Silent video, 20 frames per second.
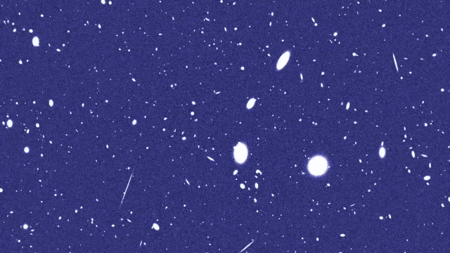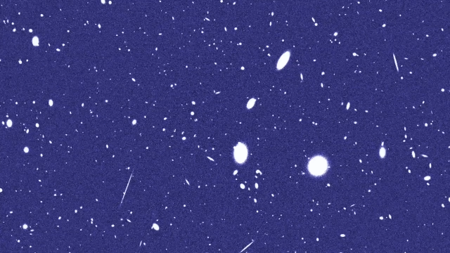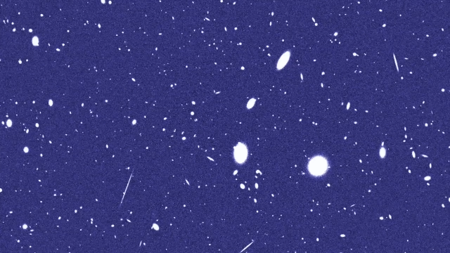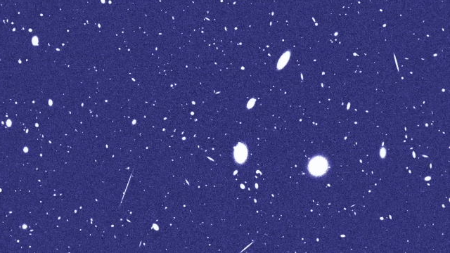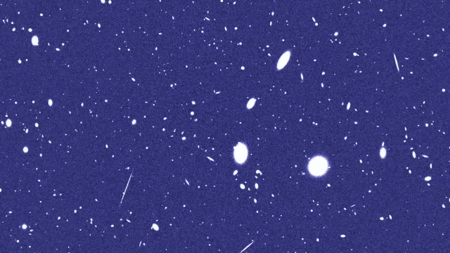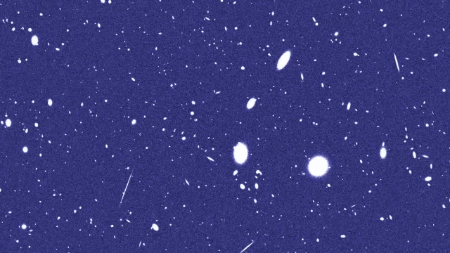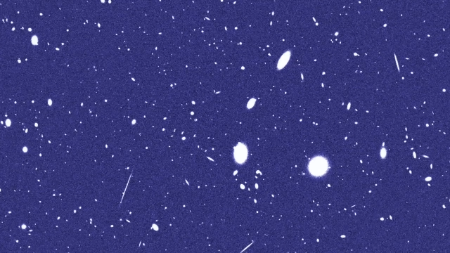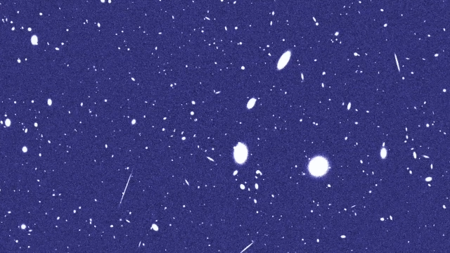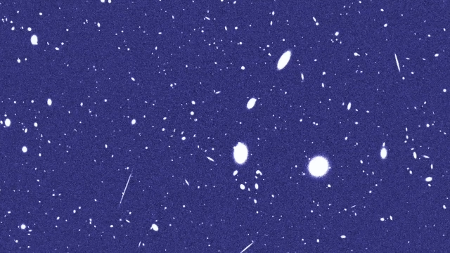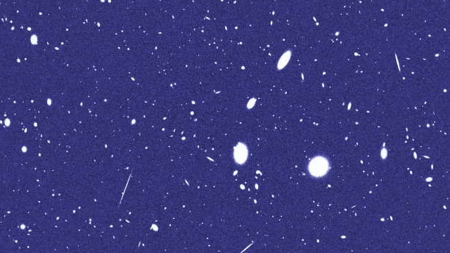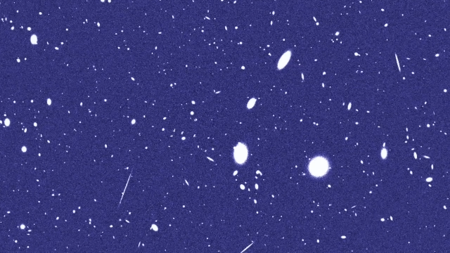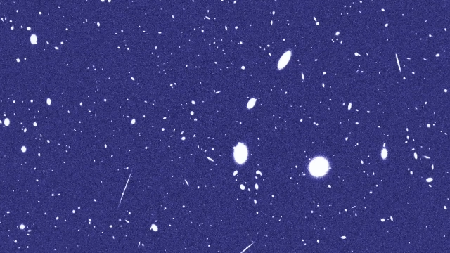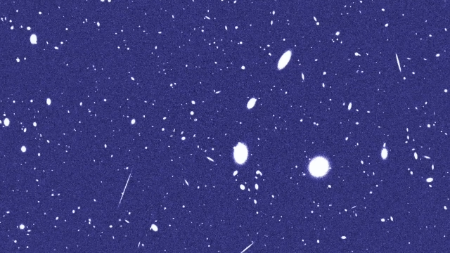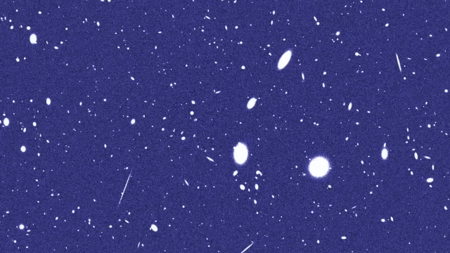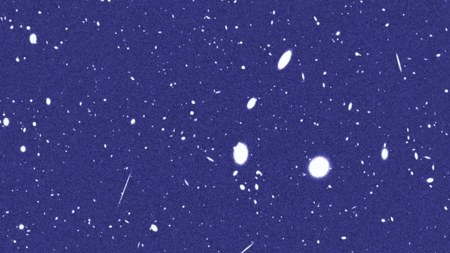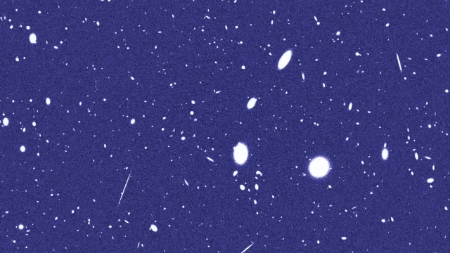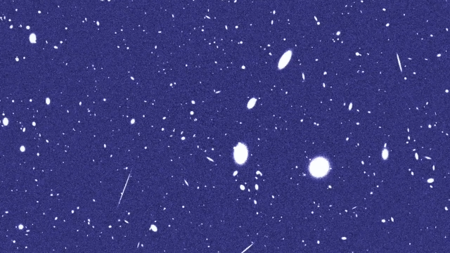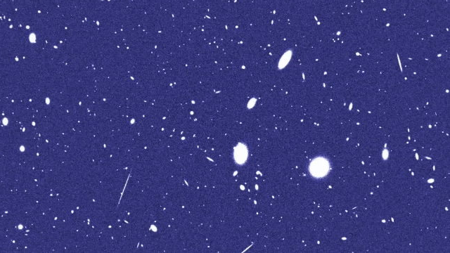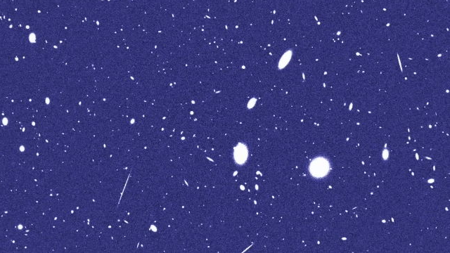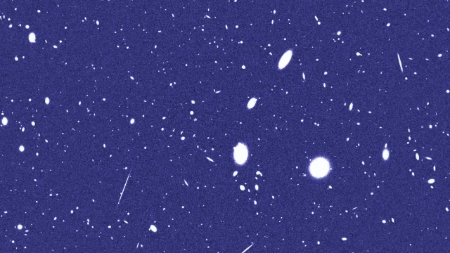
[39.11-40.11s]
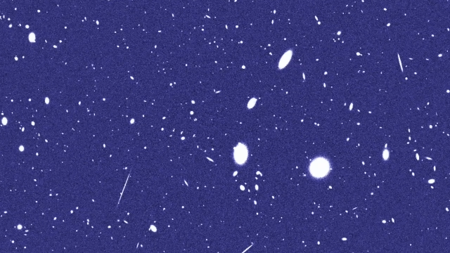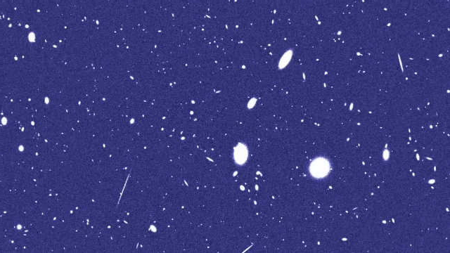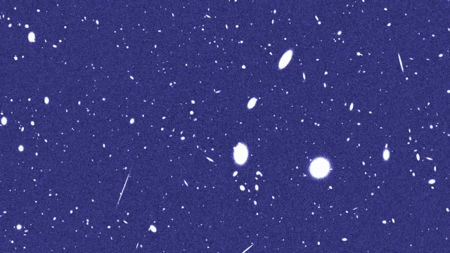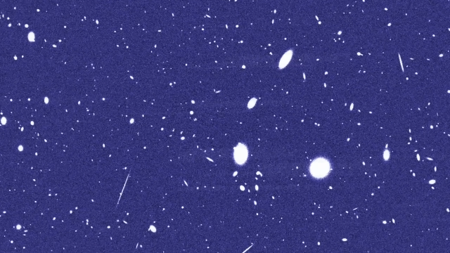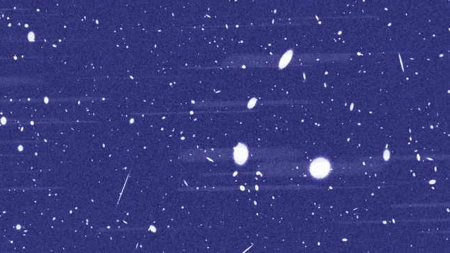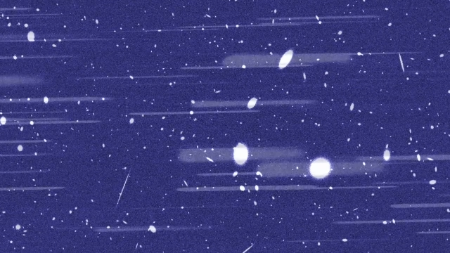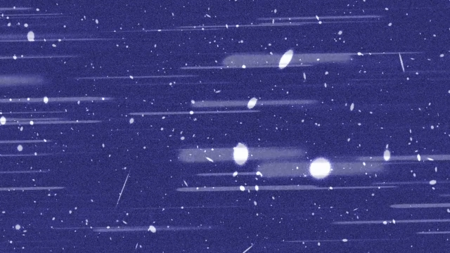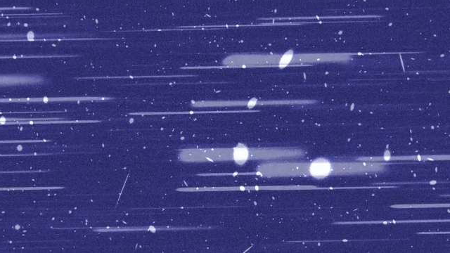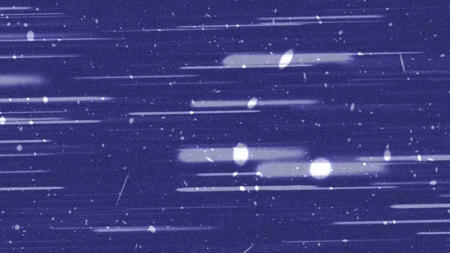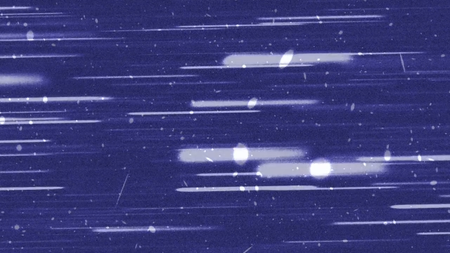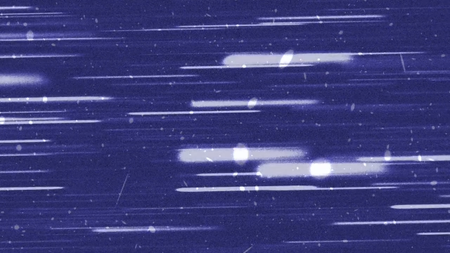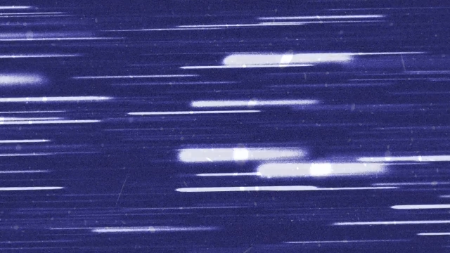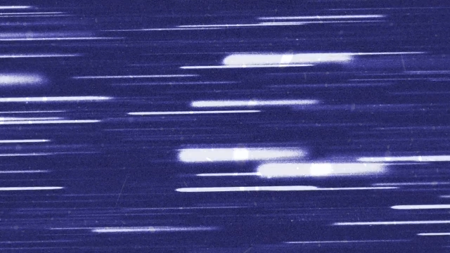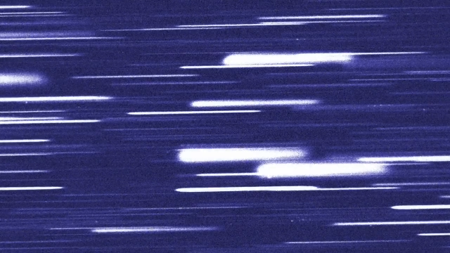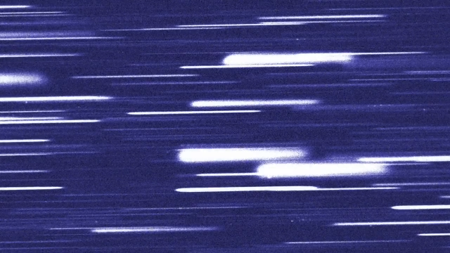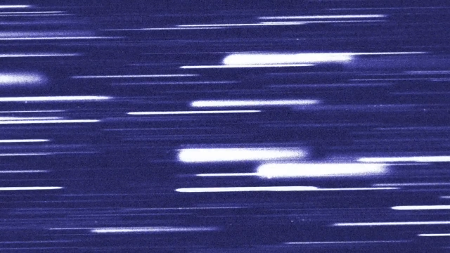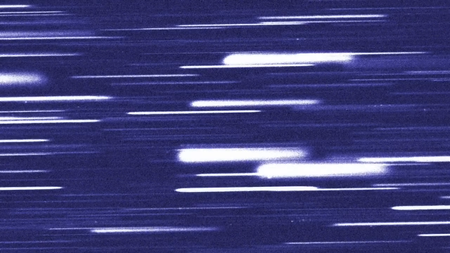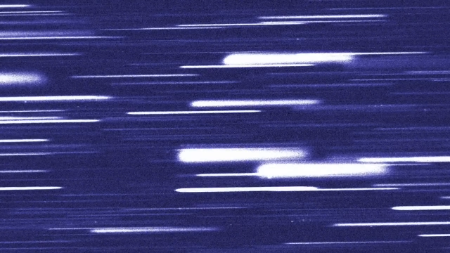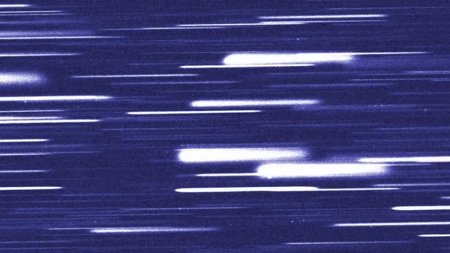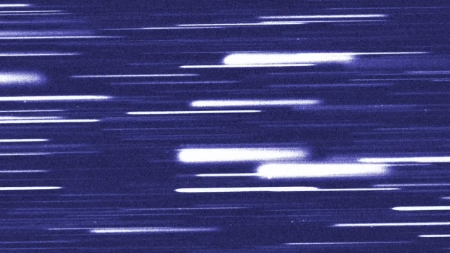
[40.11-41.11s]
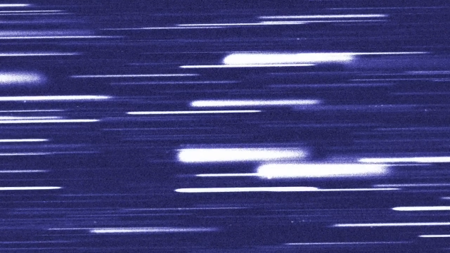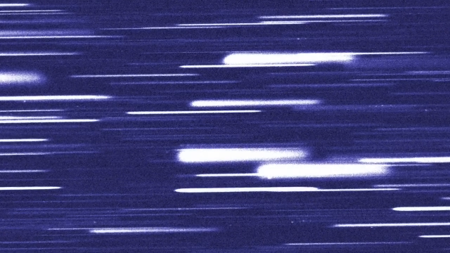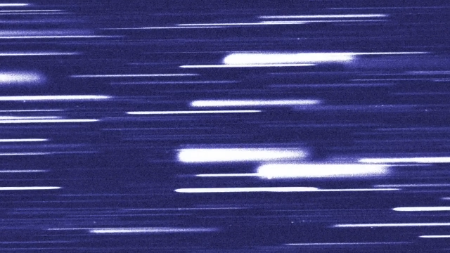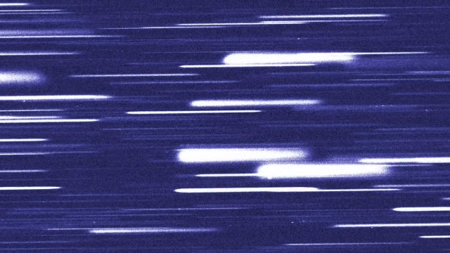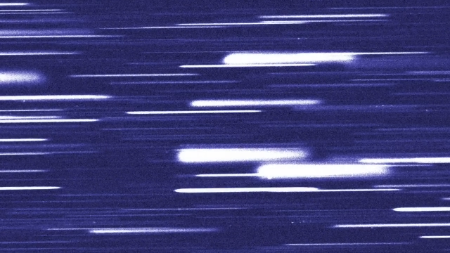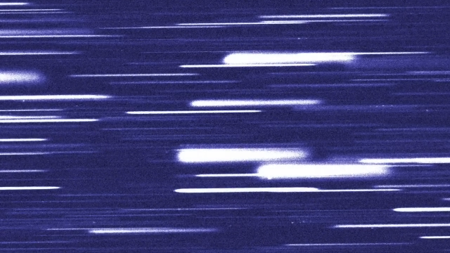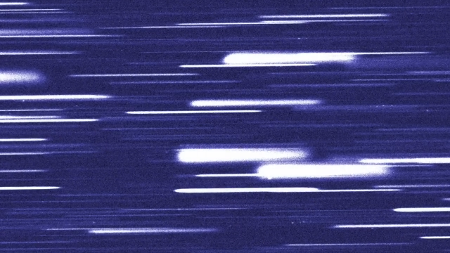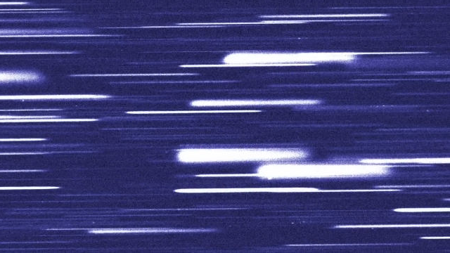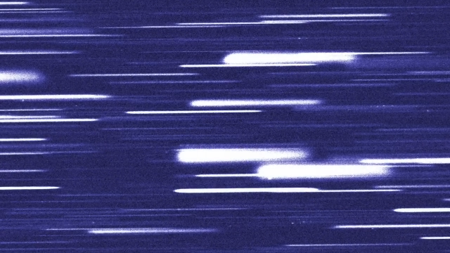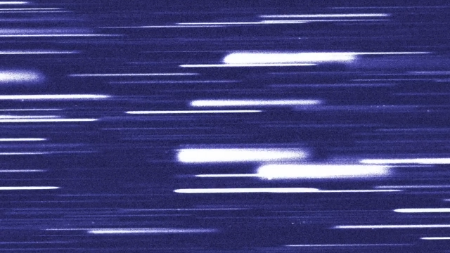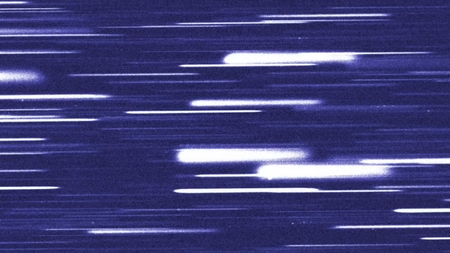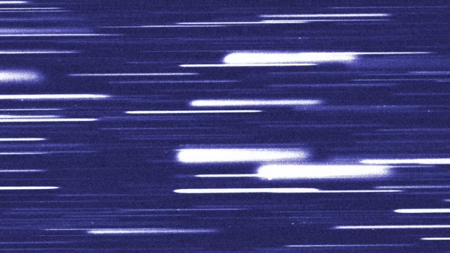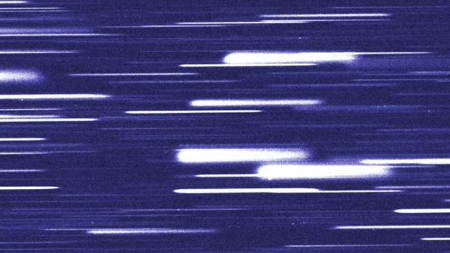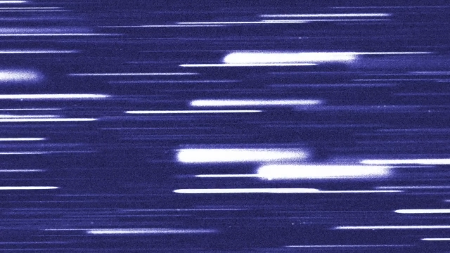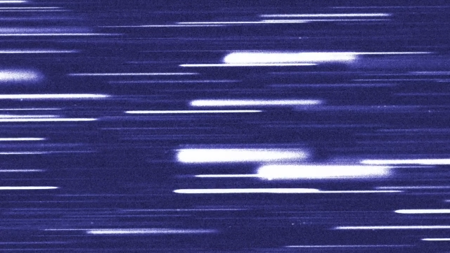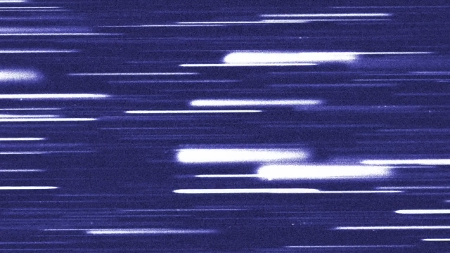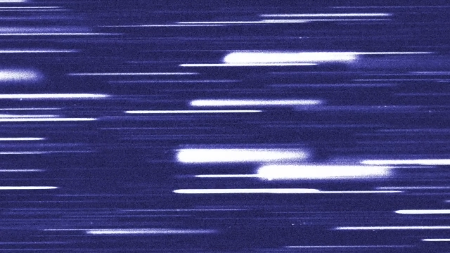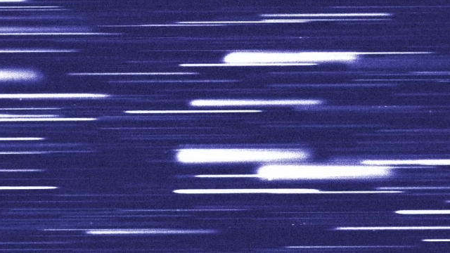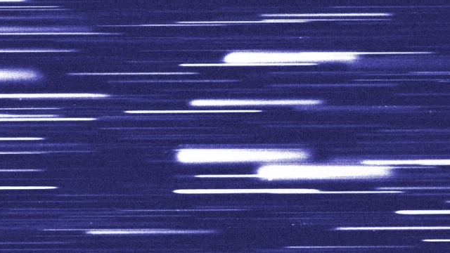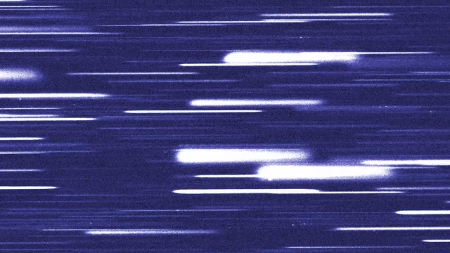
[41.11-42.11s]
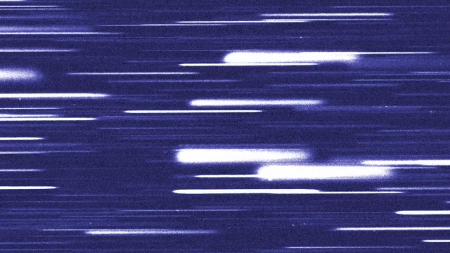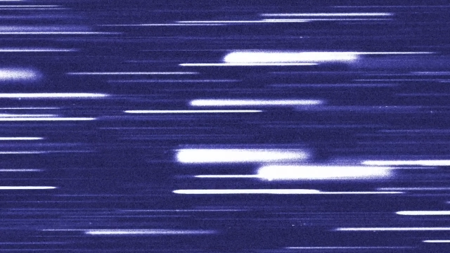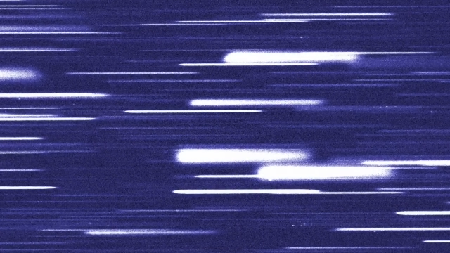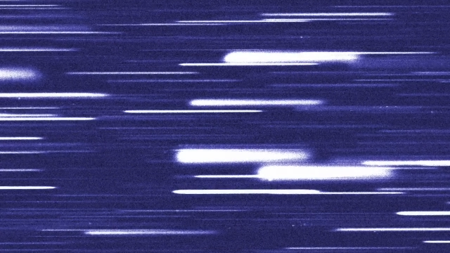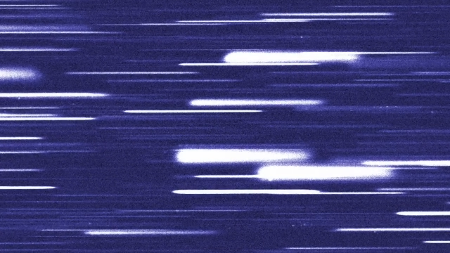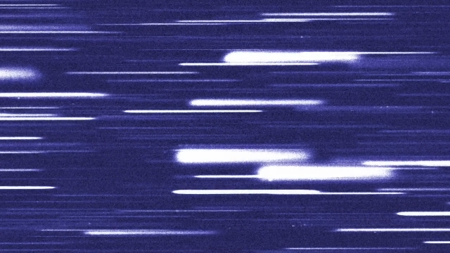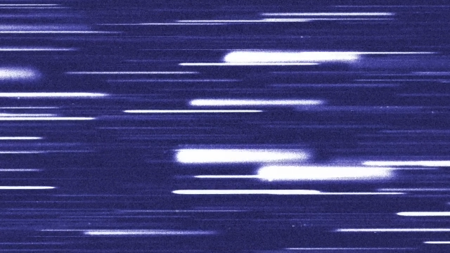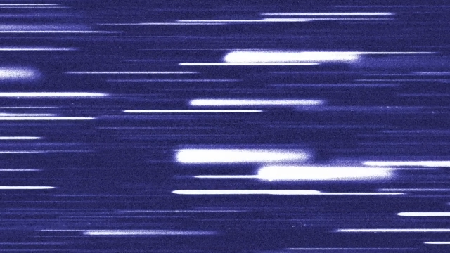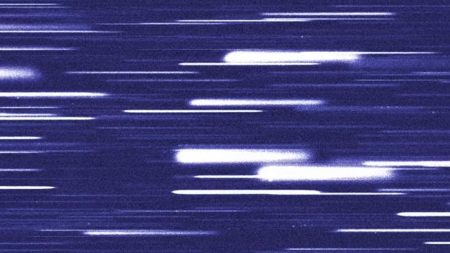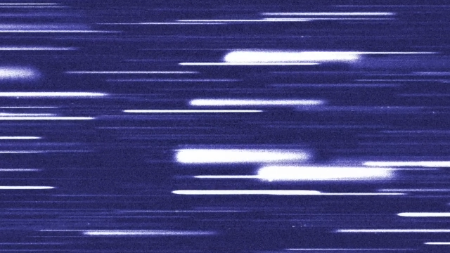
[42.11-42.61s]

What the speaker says: Nobody's mouth can be seen.